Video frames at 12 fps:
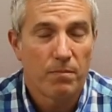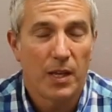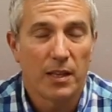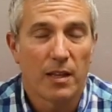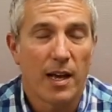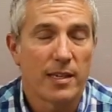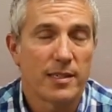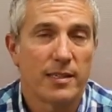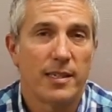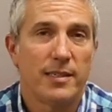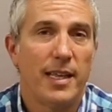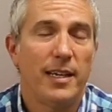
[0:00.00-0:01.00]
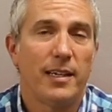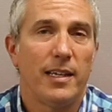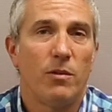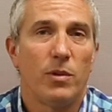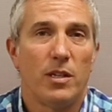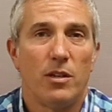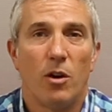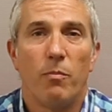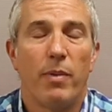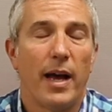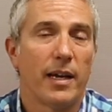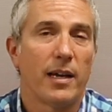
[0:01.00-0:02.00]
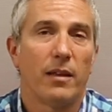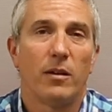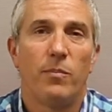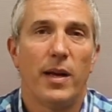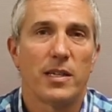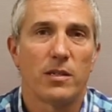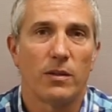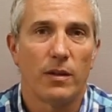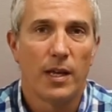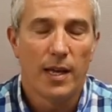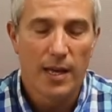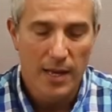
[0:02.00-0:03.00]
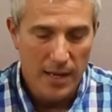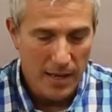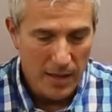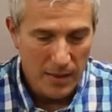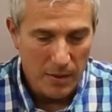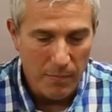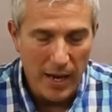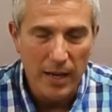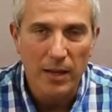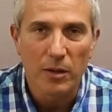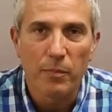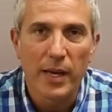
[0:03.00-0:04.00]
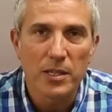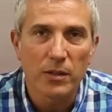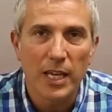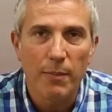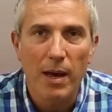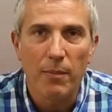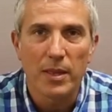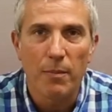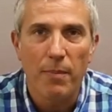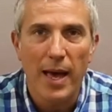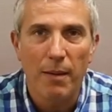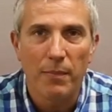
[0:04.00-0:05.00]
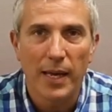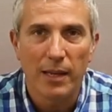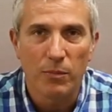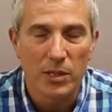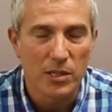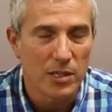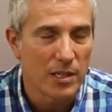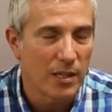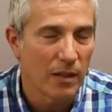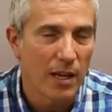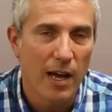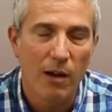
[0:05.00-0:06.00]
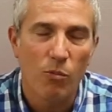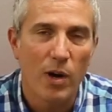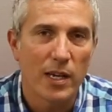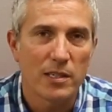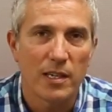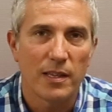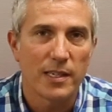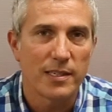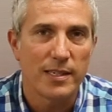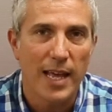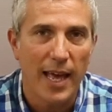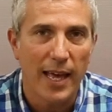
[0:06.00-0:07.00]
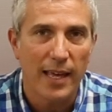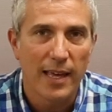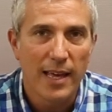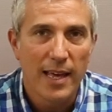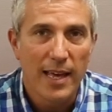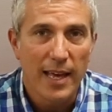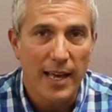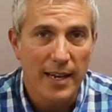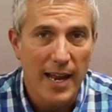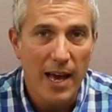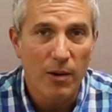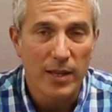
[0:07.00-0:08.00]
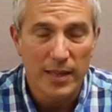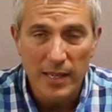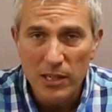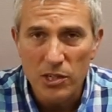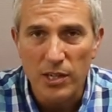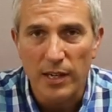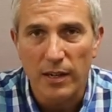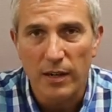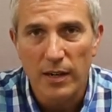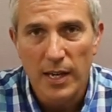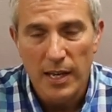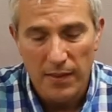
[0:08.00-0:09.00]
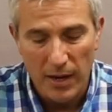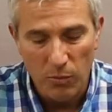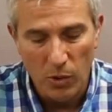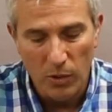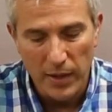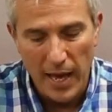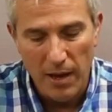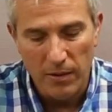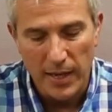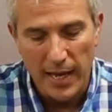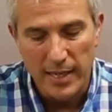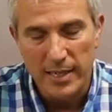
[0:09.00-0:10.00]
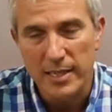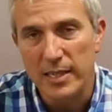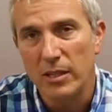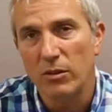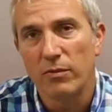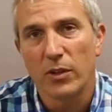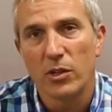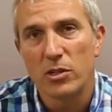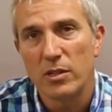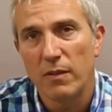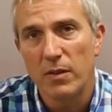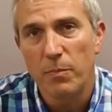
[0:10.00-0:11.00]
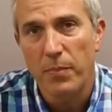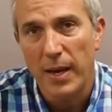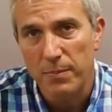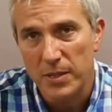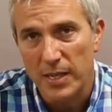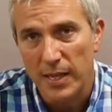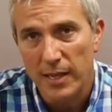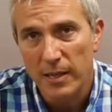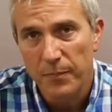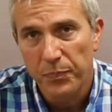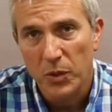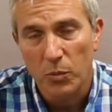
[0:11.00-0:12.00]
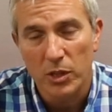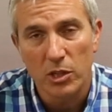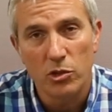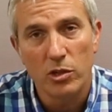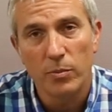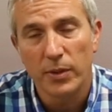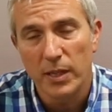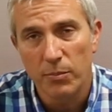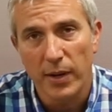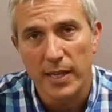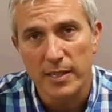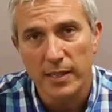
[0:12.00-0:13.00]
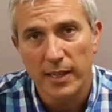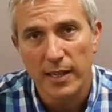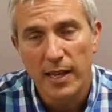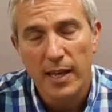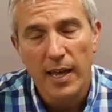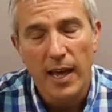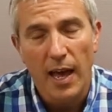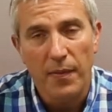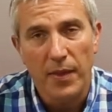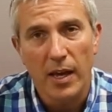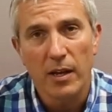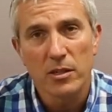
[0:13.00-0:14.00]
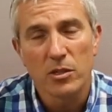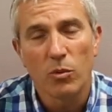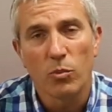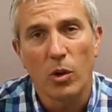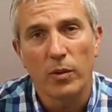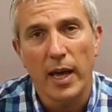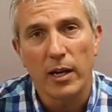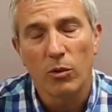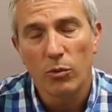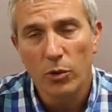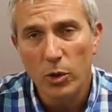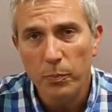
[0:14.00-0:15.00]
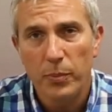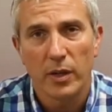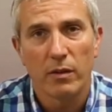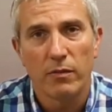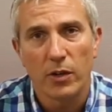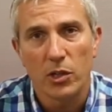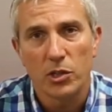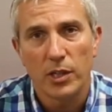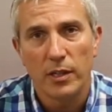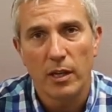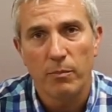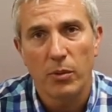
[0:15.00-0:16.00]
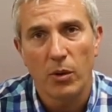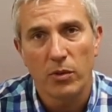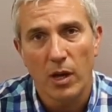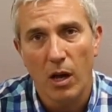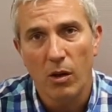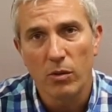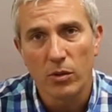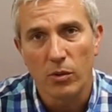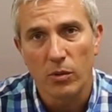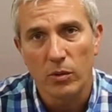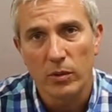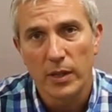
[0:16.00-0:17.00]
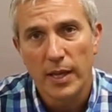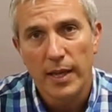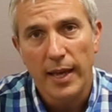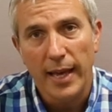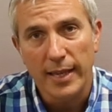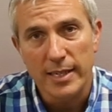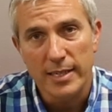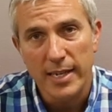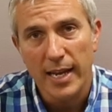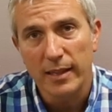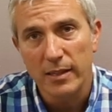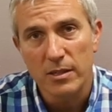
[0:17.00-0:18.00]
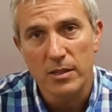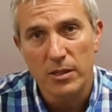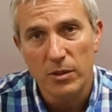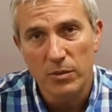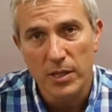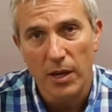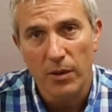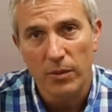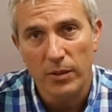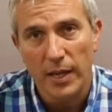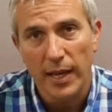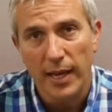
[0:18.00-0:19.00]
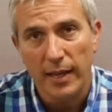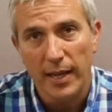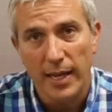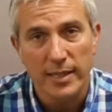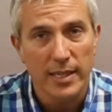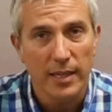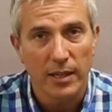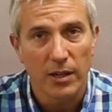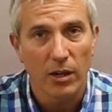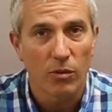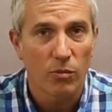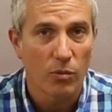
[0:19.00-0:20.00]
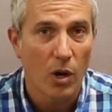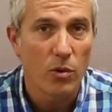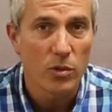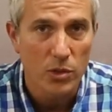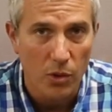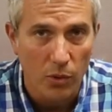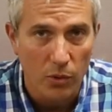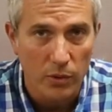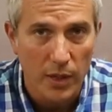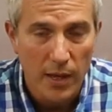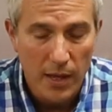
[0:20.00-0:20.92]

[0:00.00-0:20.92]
It lost its identity with no bicolor bezel. The bicolor bezel came out with the Batman, which is still a hot watch to this day. And now in this year, they rolled out a steel version of the Pepsi with the Jubilee bracelet, and they also rolled out a root beer version in both all gold and stainless two-tone and 18 karat rose gold.